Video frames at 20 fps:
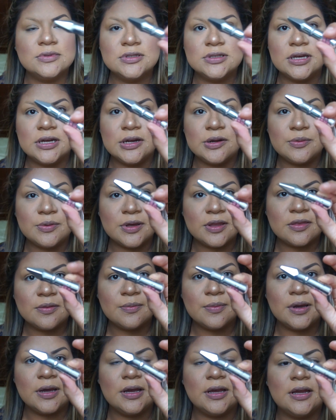Set it with
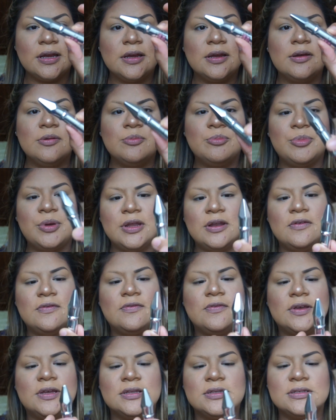my
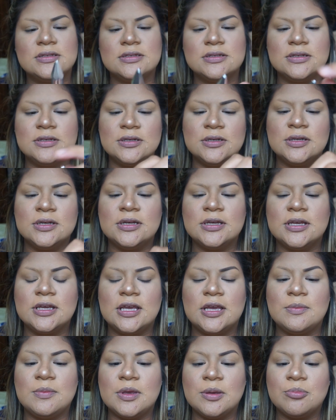Benefit
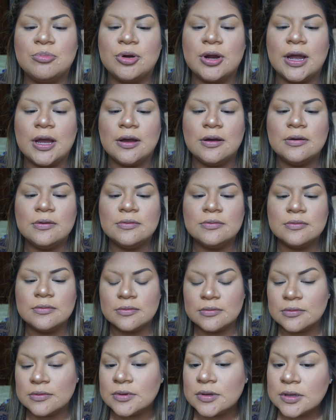Gimme Brow,
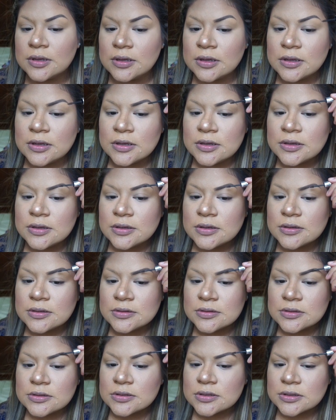
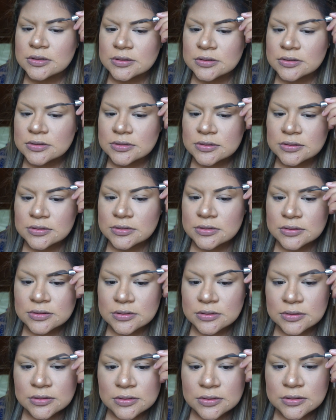just
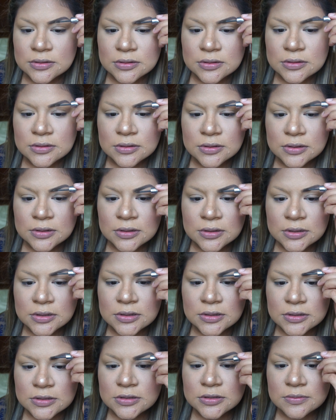
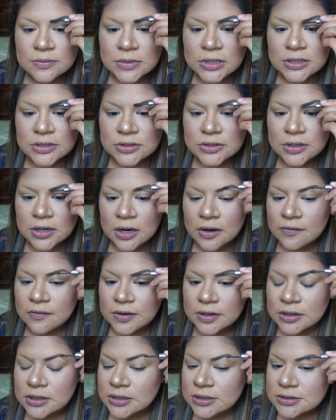to make sure
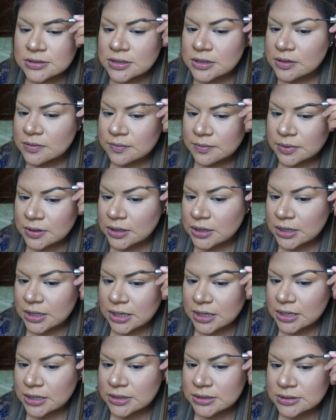everything's in
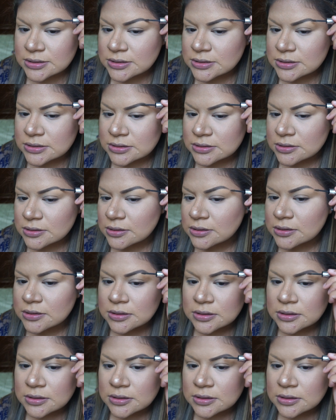place.